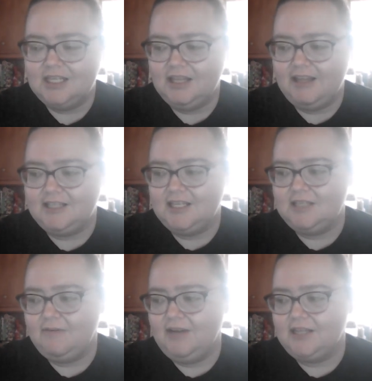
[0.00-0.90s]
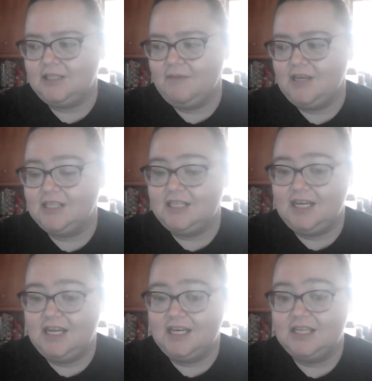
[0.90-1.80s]
Like, say someone next to me is
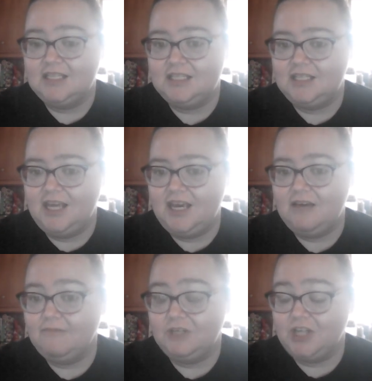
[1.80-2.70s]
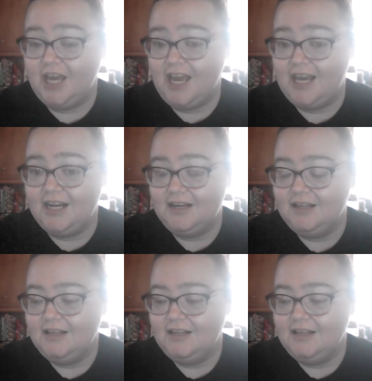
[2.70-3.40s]
eating steak, which I hate.